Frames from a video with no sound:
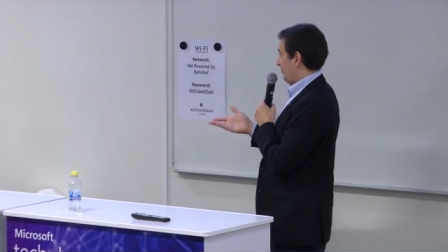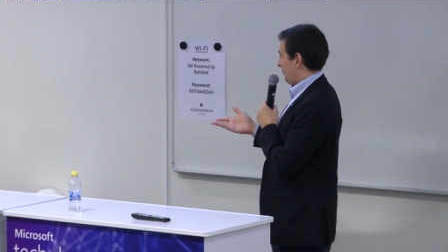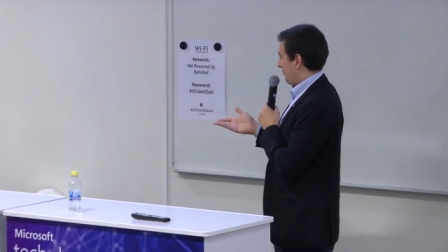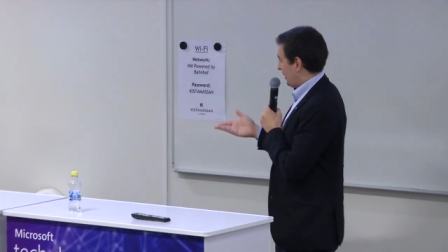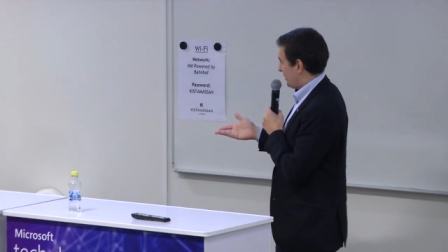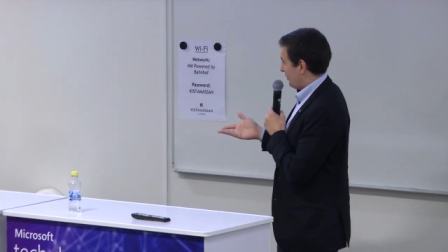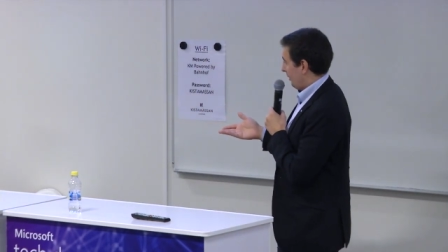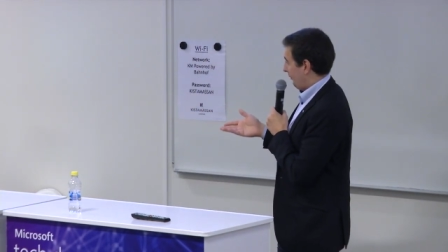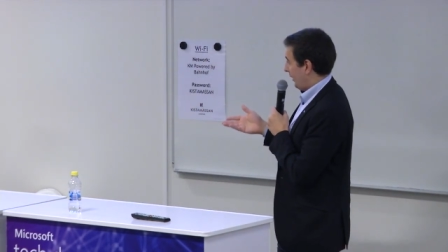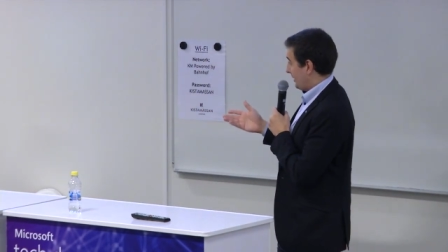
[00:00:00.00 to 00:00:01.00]
the, the, picture
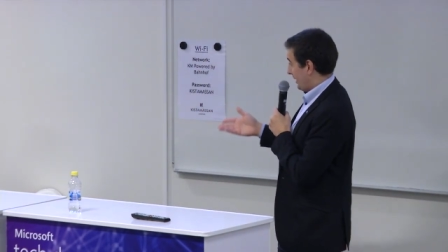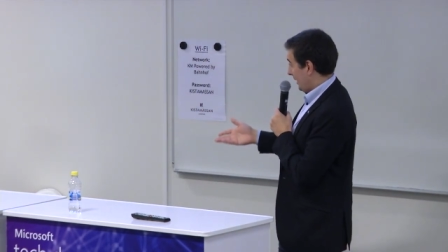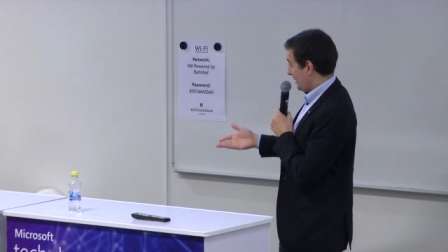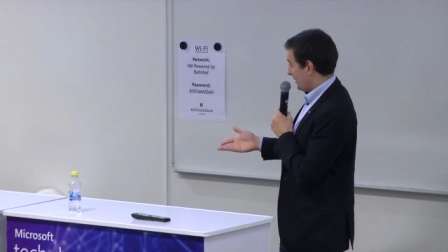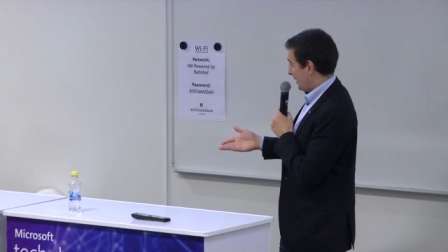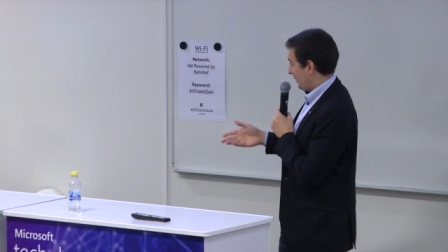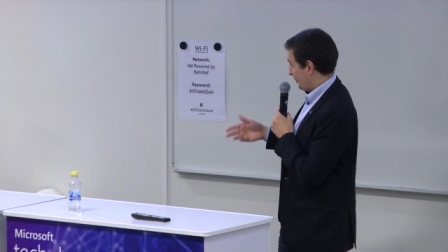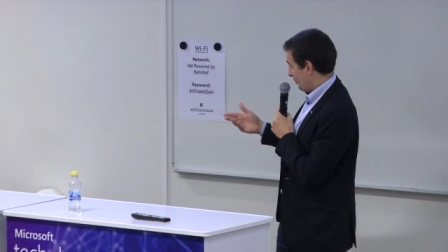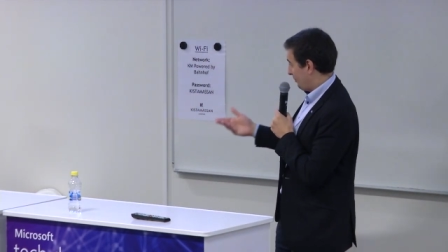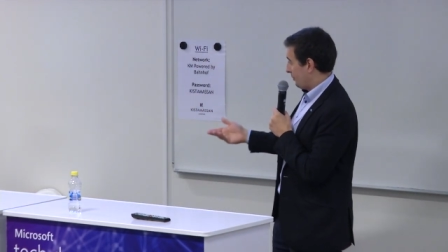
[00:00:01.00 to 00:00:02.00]
of SAS and
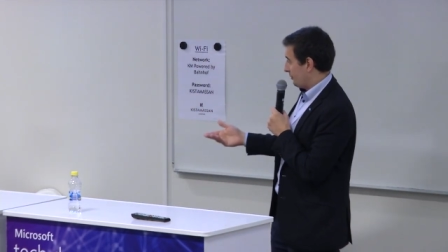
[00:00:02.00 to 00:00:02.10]
their super